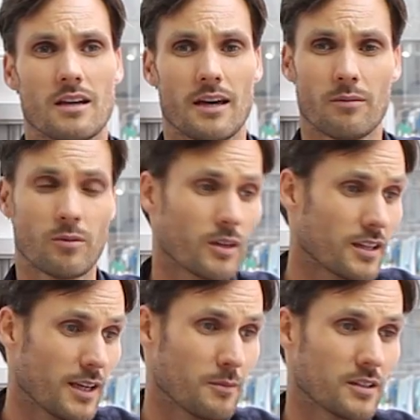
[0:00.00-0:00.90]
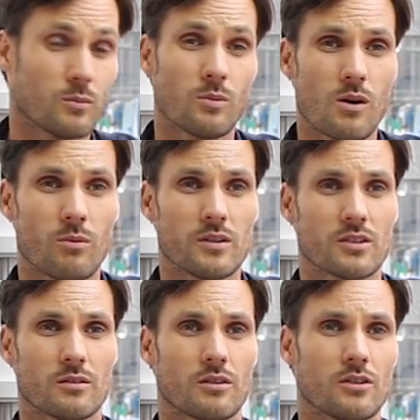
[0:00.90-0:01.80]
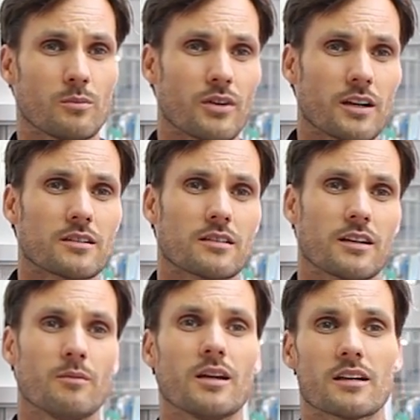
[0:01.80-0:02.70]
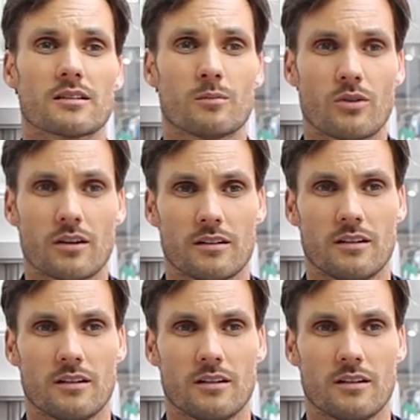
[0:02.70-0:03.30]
everyone came and said, whoa, we sold all your products, can we get some more?